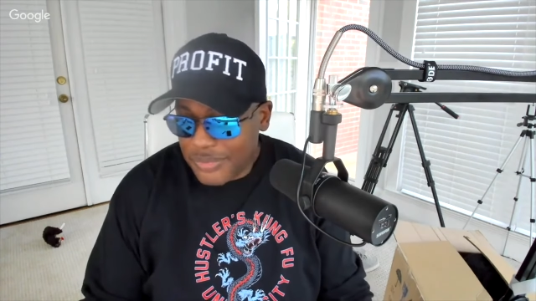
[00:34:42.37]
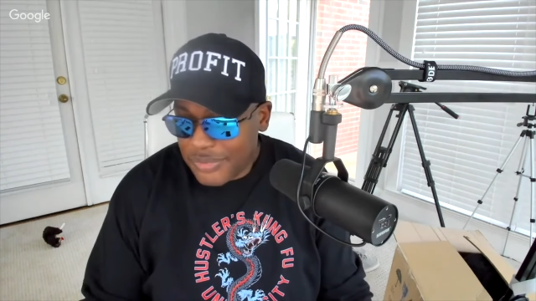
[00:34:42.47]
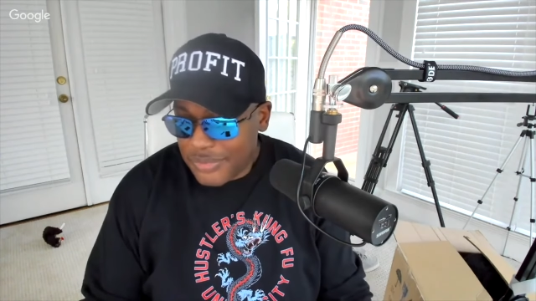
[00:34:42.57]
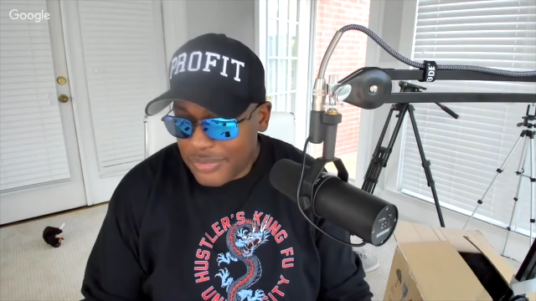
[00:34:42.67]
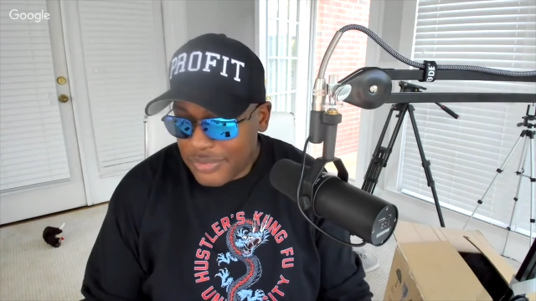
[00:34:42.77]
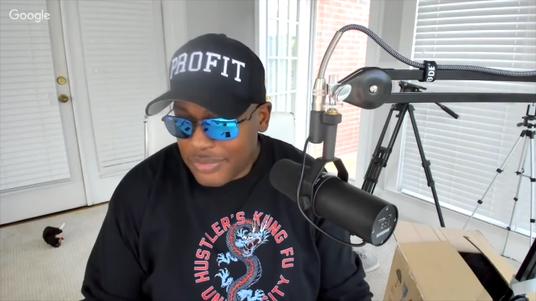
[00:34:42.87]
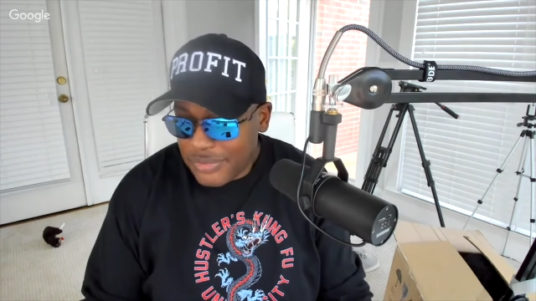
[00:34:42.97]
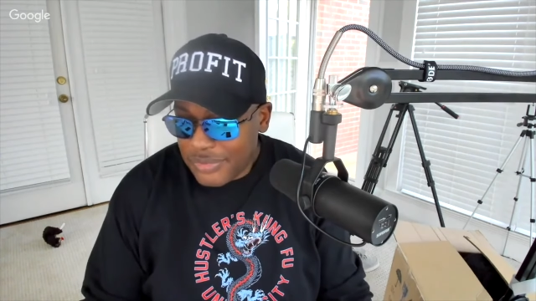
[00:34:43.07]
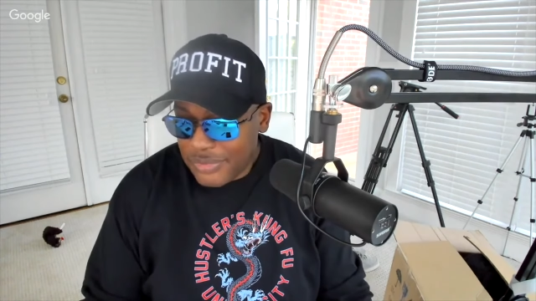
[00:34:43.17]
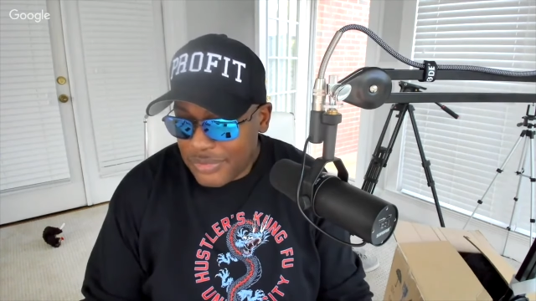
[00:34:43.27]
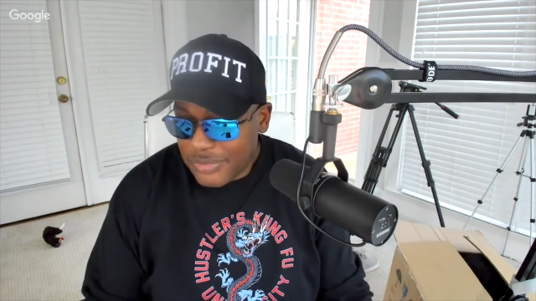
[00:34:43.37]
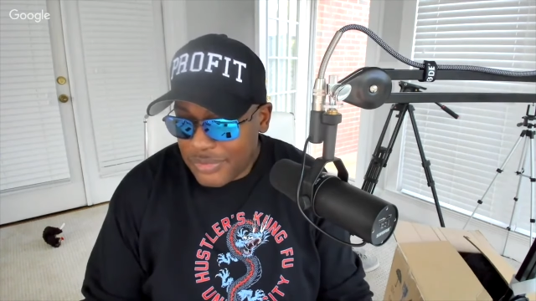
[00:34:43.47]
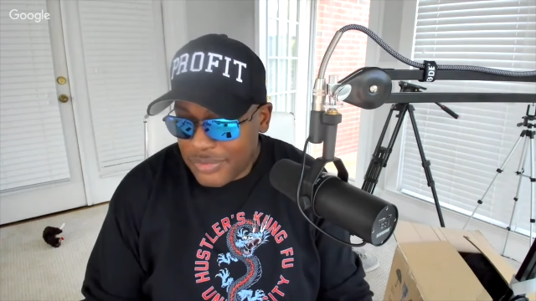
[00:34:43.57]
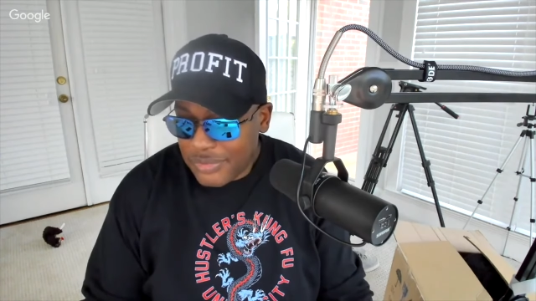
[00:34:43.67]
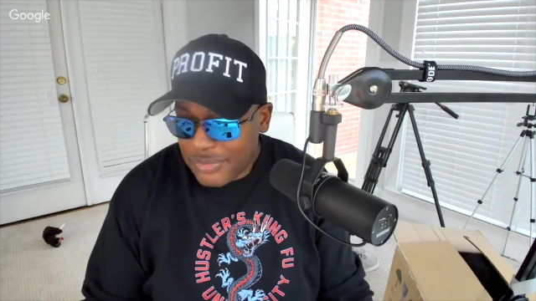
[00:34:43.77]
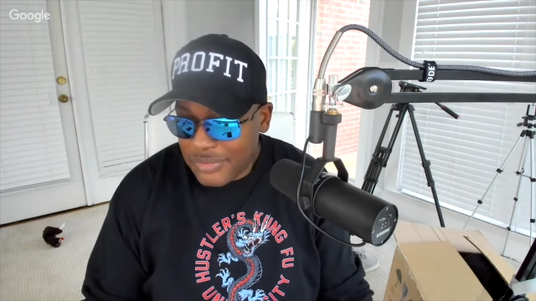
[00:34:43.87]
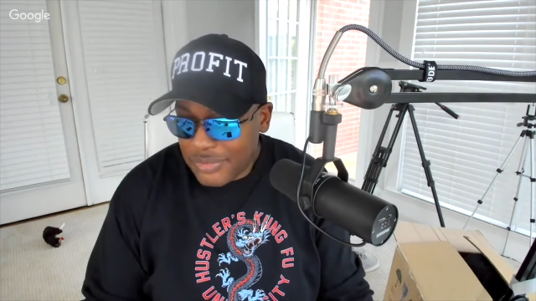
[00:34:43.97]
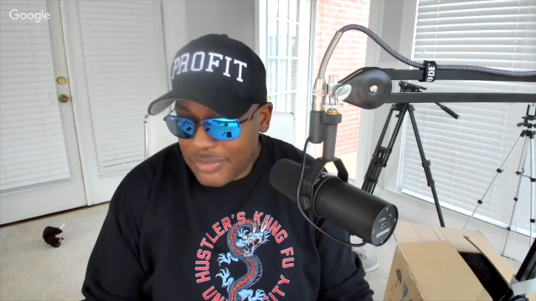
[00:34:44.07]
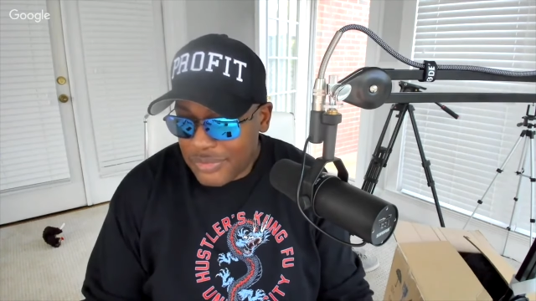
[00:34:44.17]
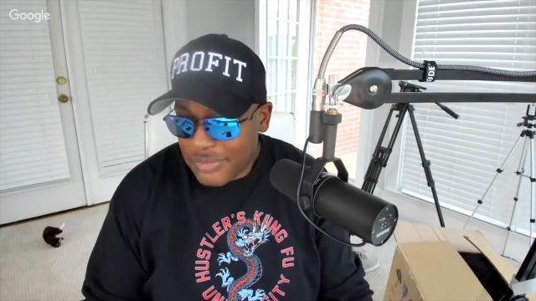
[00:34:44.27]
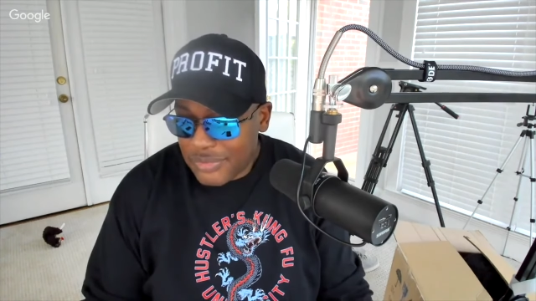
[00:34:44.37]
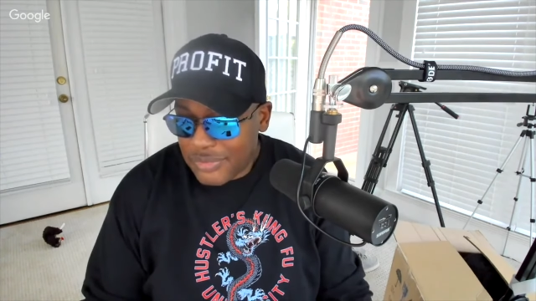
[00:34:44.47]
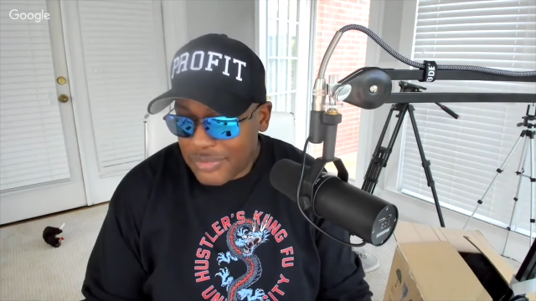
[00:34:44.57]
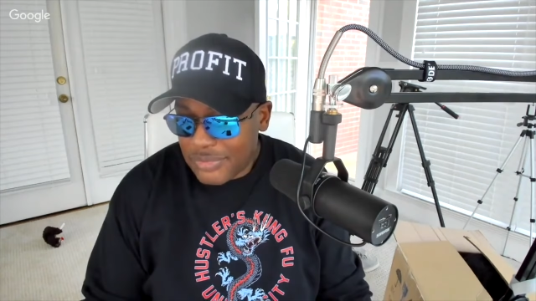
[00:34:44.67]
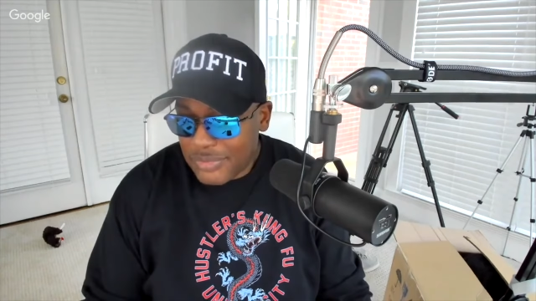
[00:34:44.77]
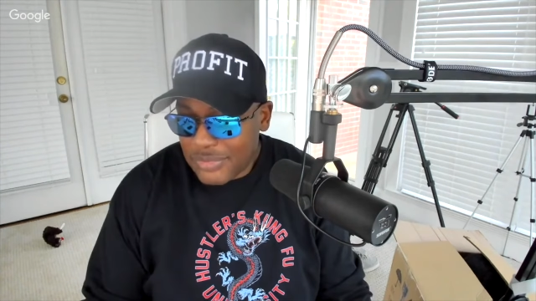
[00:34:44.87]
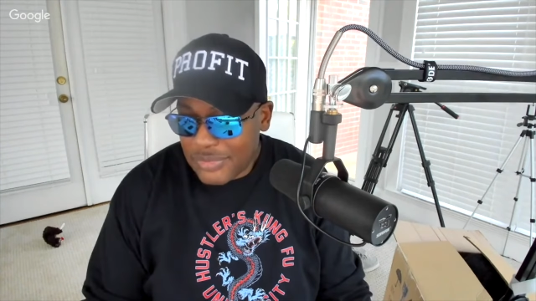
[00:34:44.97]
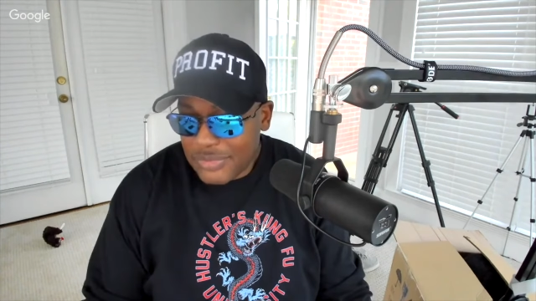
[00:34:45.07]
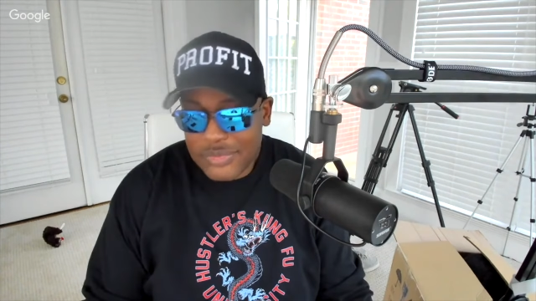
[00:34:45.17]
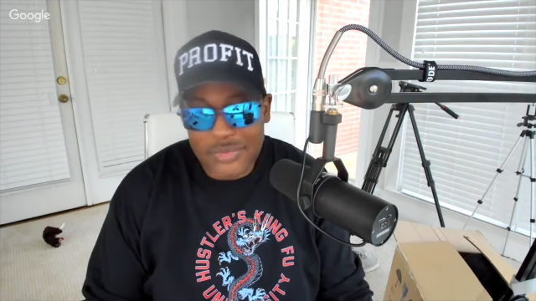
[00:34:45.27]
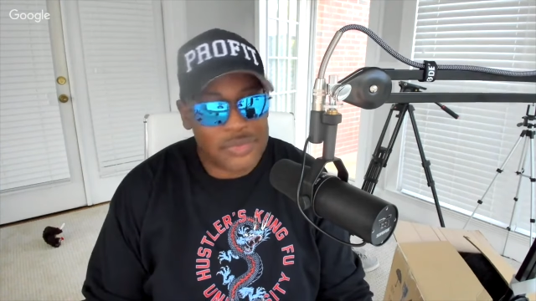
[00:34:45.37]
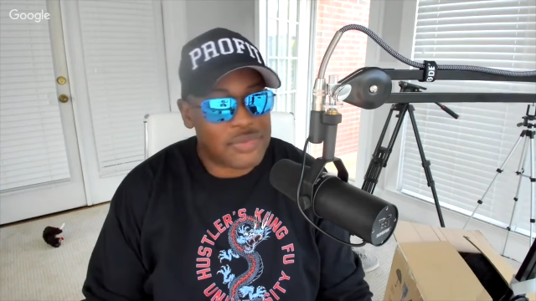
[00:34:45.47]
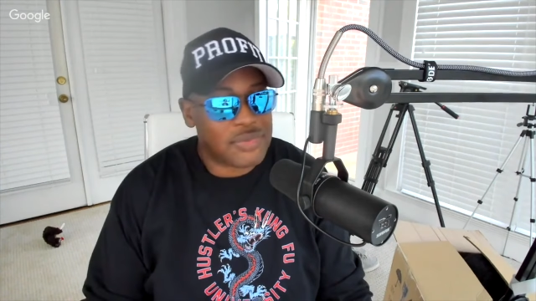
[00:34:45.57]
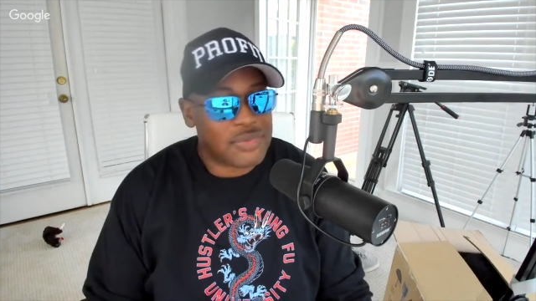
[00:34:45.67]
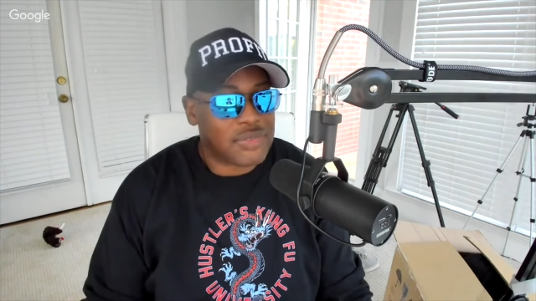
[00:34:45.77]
No one is speaking in this clip.